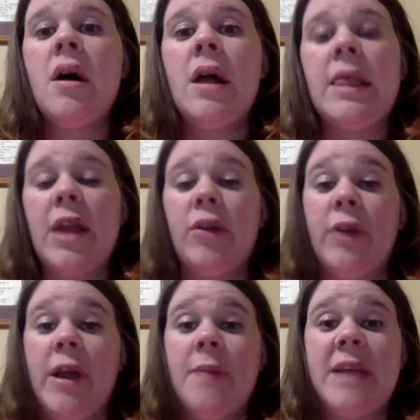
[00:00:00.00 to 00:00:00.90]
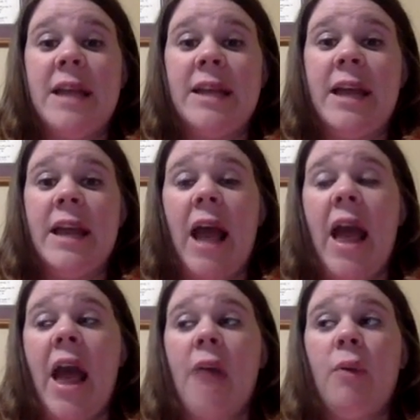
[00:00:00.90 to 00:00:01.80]
leg cramps at night. I
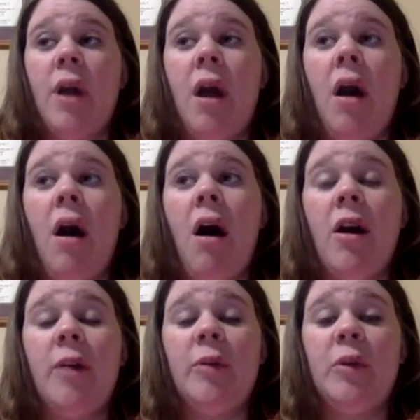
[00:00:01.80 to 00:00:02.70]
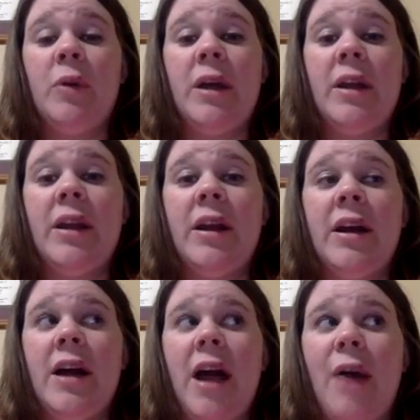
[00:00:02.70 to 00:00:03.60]
had one horrible one.
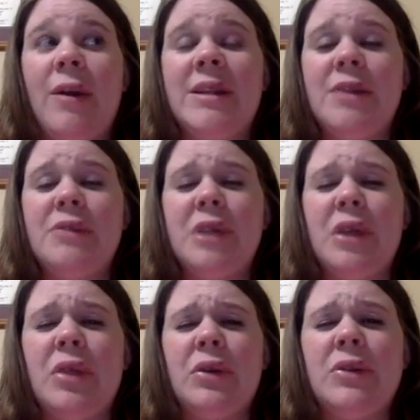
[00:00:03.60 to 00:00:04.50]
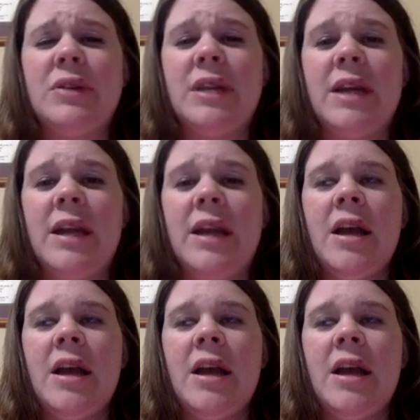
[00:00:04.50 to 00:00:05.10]
I want to say it was like Thursday night.